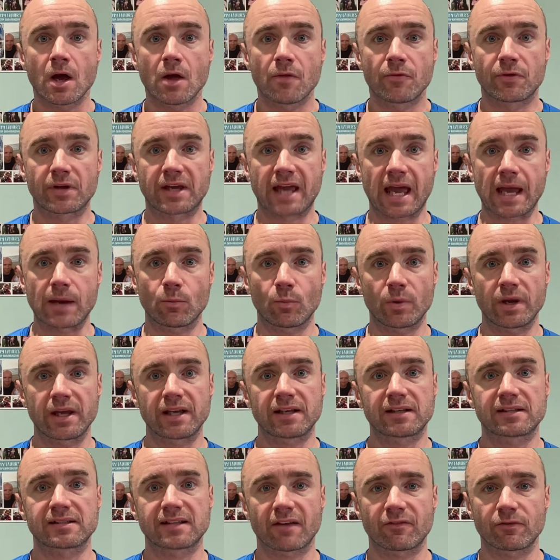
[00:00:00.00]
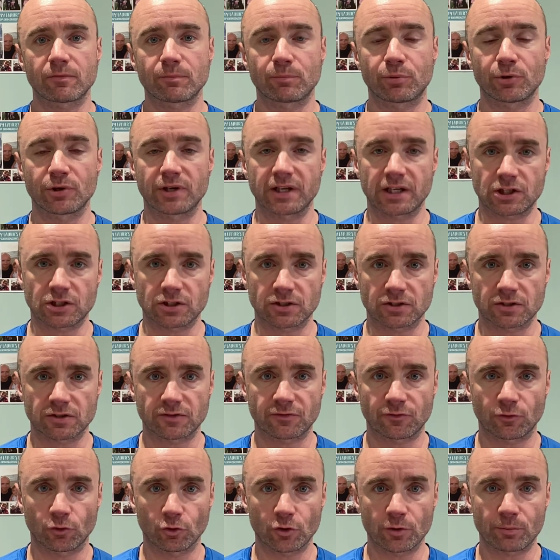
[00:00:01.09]
the Game Week 7 predictions
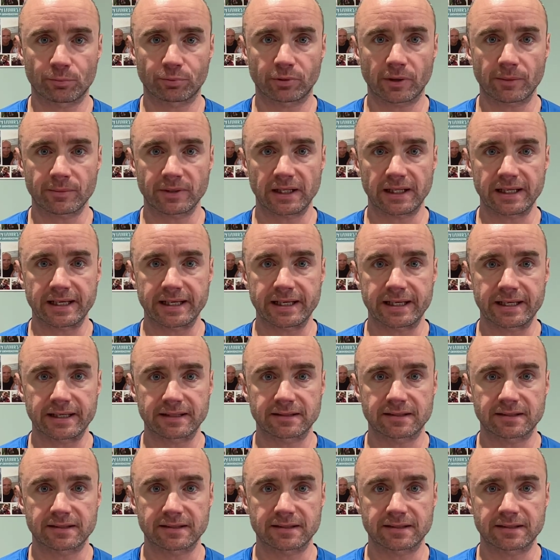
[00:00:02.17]
for the Premier League.